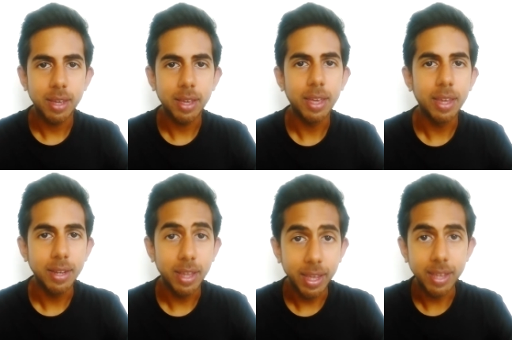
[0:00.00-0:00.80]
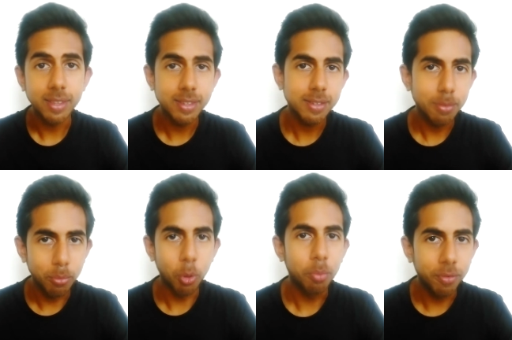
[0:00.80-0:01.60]
in its
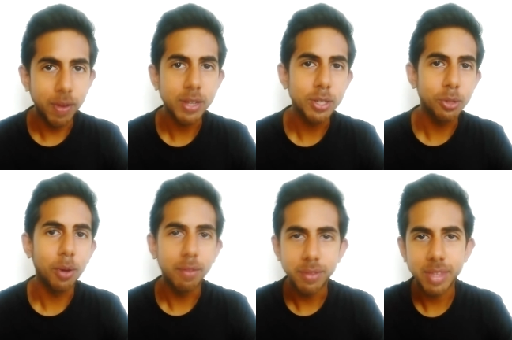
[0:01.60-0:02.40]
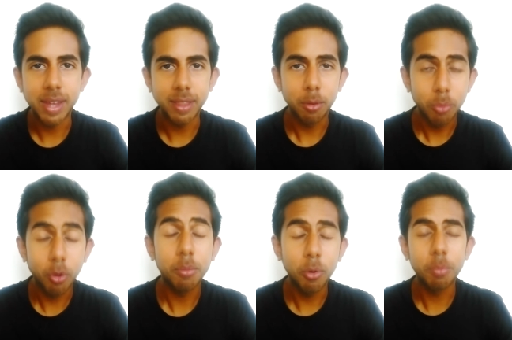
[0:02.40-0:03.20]
more professional understanding. There are more
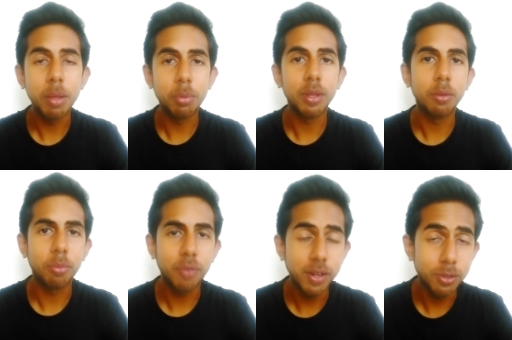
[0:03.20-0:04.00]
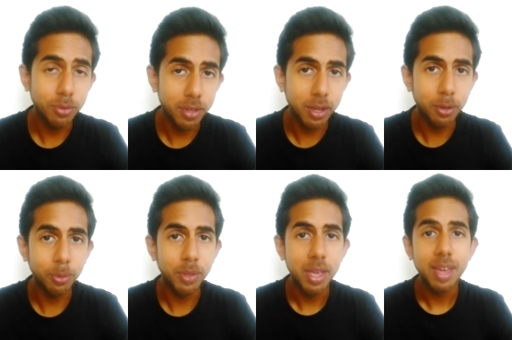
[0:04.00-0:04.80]
and more people in the professional circles
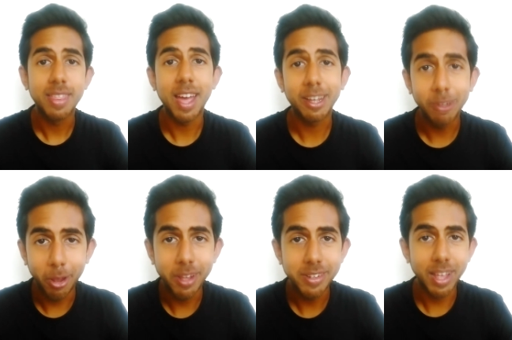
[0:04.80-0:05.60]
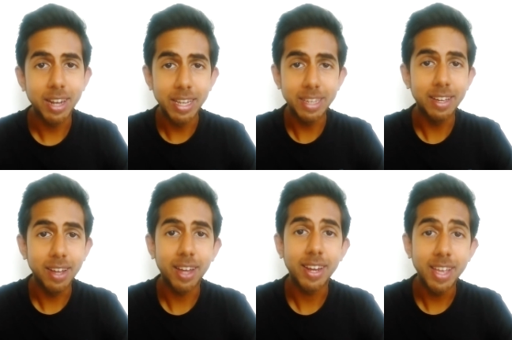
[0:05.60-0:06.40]
that acknowledge that leaky
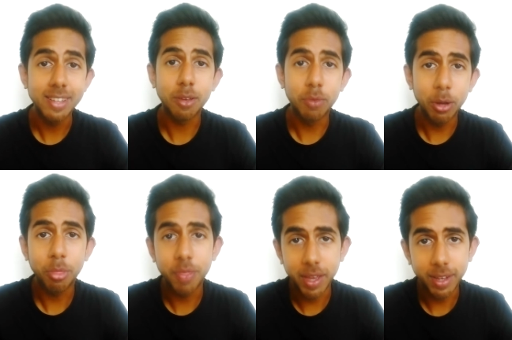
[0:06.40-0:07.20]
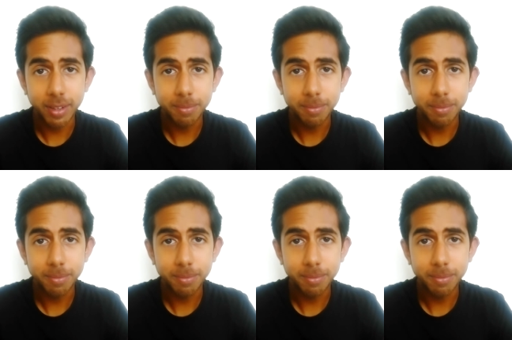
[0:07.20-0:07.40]
gut is a real thing.